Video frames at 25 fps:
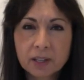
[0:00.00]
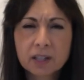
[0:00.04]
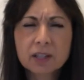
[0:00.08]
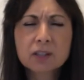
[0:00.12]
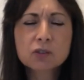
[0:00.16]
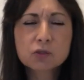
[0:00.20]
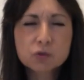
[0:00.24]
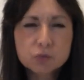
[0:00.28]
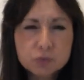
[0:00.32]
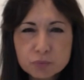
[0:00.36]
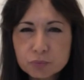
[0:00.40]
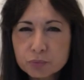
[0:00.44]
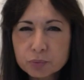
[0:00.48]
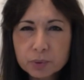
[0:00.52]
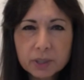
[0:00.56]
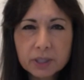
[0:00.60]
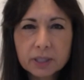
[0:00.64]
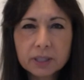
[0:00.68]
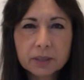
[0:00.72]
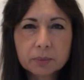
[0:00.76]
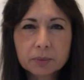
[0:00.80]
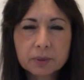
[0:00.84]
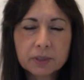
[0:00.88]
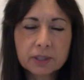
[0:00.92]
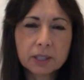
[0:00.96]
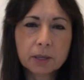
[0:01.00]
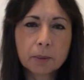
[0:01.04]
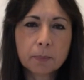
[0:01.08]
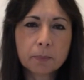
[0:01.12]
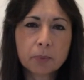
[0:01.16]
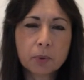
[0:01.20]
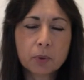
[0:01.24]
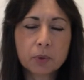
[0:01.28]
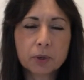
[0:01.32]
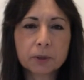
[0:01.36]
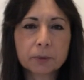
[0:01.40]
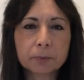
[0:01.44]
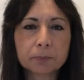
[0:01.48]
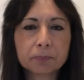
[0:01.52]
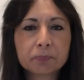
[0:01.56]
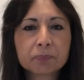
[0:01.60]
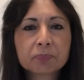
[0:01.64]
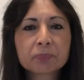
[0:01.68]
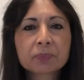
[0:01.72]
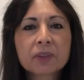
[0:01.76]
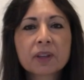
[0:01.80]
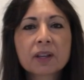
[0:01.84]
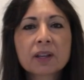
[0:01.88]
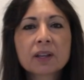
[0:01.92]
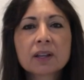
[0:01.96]
it's really really important
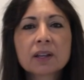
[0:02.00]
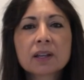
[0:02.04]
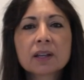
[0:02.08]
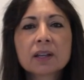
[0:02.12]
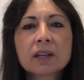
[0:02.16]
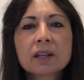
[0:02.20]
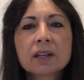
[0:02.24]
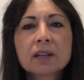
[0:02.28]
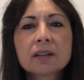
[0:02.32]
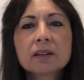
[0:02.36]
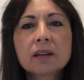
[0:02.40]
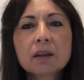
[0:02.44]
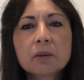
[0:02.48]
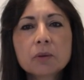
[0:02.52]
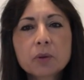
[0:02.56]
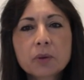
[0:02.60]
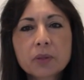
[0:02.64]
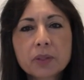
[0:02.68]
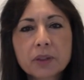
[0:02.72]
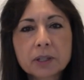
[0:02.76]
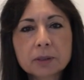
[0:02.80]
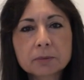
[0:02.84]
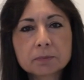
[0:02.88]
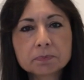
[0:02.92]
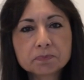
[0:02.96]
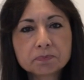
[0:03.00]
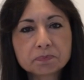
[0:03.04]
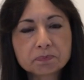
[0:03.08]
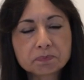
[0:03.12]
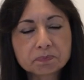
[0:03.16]
the other thing